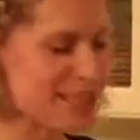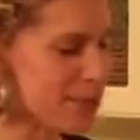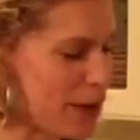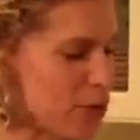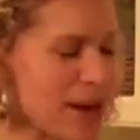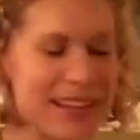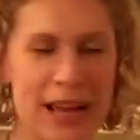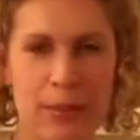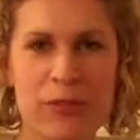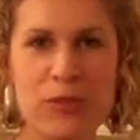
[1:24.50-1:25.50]
to my 1
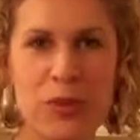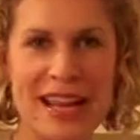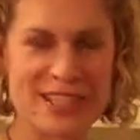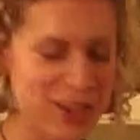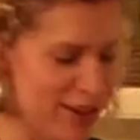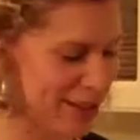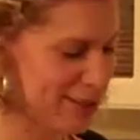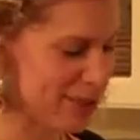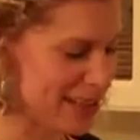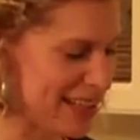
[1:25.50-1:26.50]
cup of white
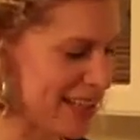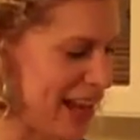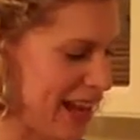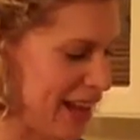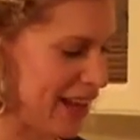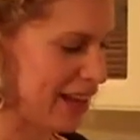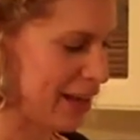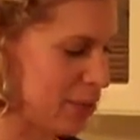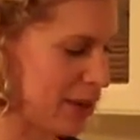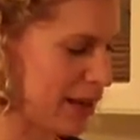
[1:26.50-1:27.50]
chocolate melting
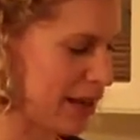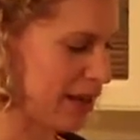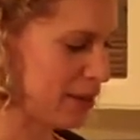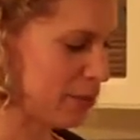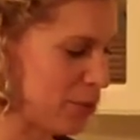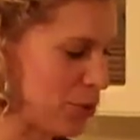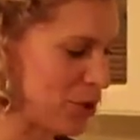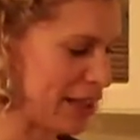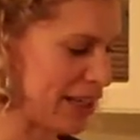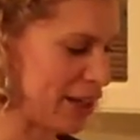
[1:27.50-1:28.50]
in my
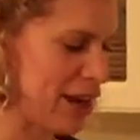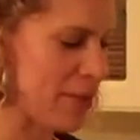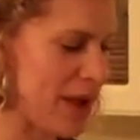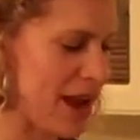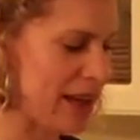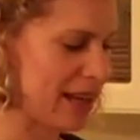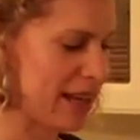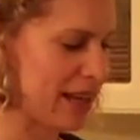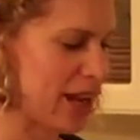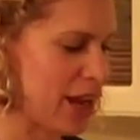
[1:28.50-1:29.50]
bowl here, I'm
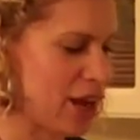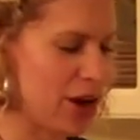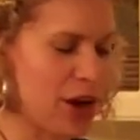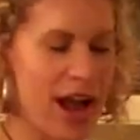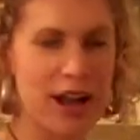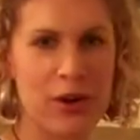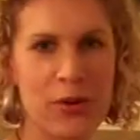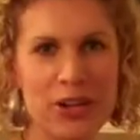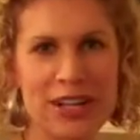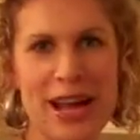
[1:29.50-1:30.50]
adding a
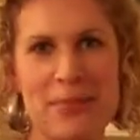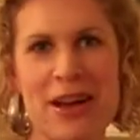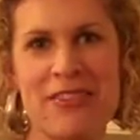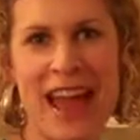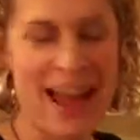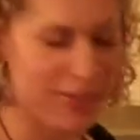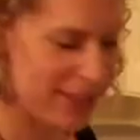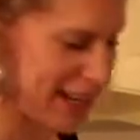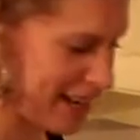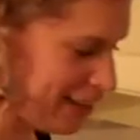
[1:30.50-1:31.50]
1/4 cup of half
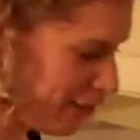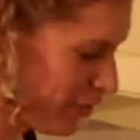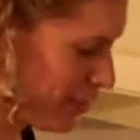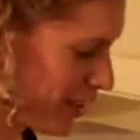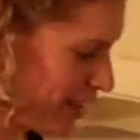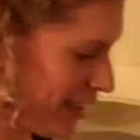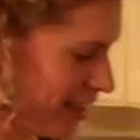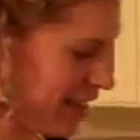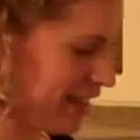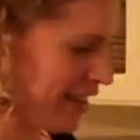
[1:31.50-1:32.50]
and half.
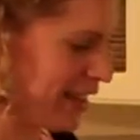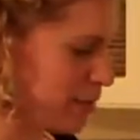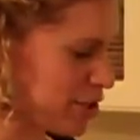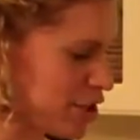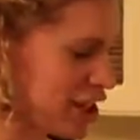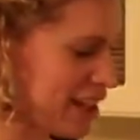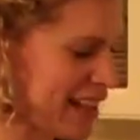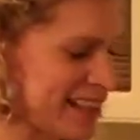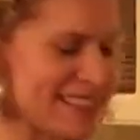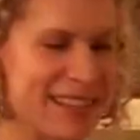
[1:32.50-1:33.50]
I'm just going to
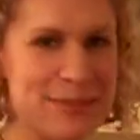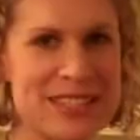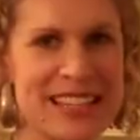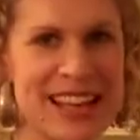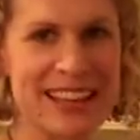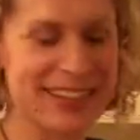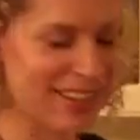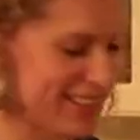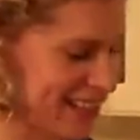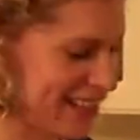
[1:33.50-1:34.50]
let this come
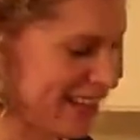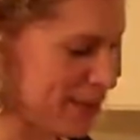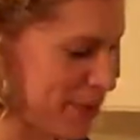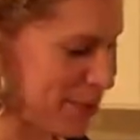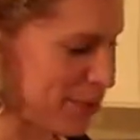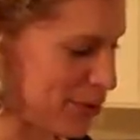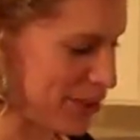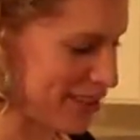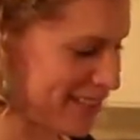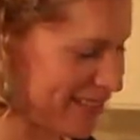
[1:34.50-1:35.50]
together in my
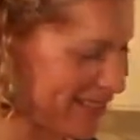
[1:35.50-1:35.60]
bowl.